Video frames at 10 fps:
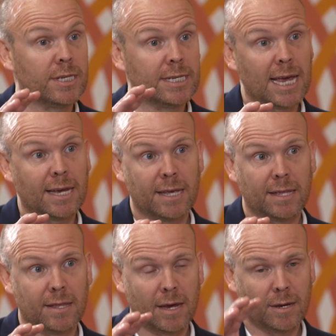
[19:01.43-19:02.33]
to
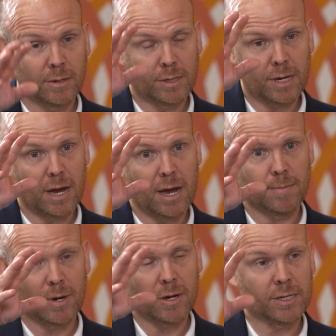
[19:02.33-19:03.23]
taking those
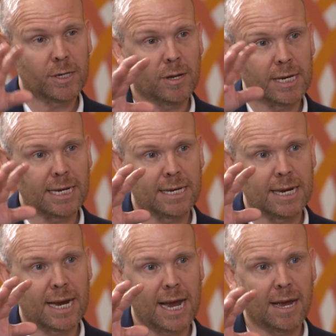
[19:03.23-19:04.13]
consolidated
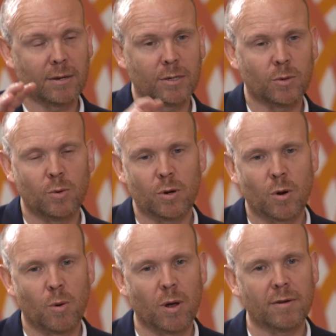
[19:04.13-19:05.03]
accounts or your
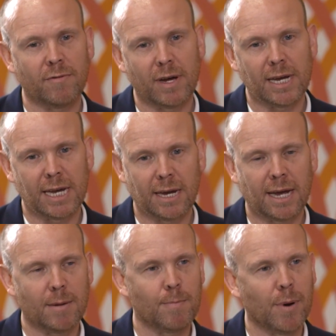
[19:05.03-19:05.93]
qualifying
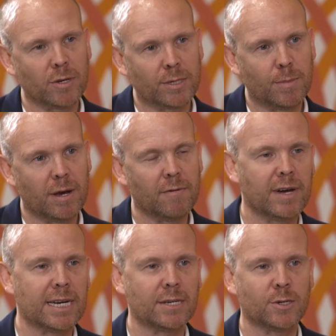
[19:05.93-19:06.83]
kind of bottom-up
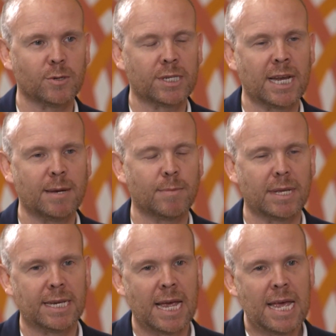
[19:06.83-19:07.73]
financial
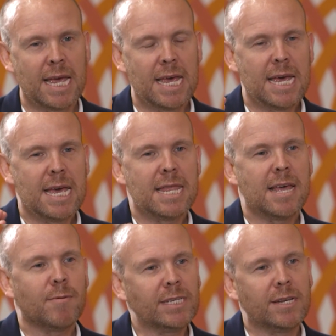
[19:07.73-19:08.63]
statements.
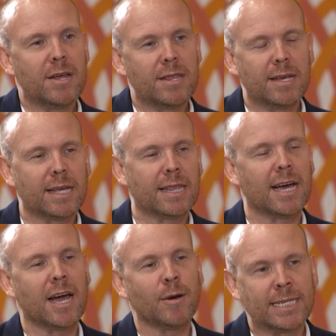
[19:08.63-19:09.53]
There is nothing in
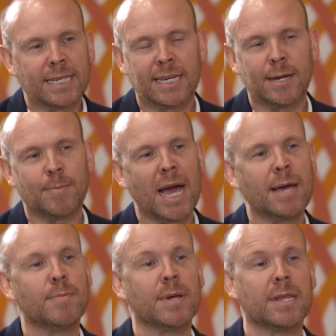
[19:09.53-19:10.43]
that OECD
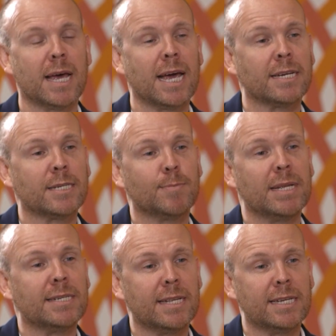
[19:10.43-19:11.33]
paper that
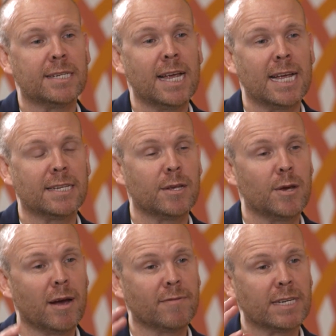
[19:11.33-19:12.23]
explicitly says that
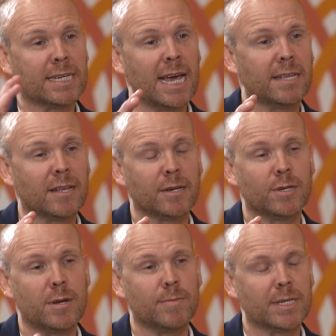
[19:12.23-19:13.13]
you have to take
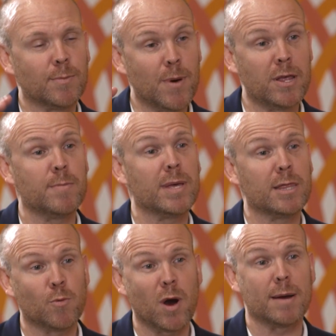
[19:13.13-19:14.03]
those numbers and put them in
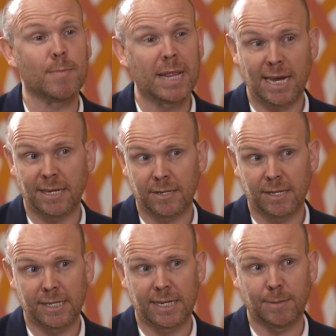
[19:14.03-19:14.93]
the right place on
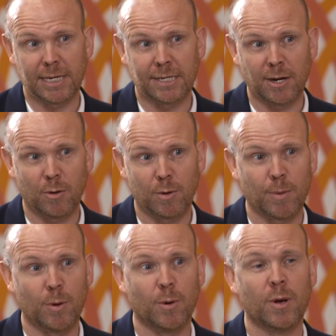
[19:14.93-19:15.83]
the CbCR
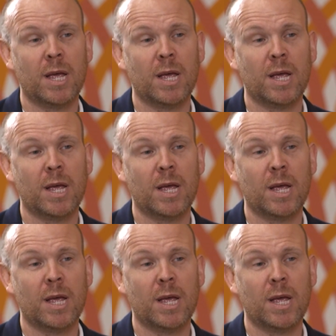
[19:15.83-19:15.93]
report.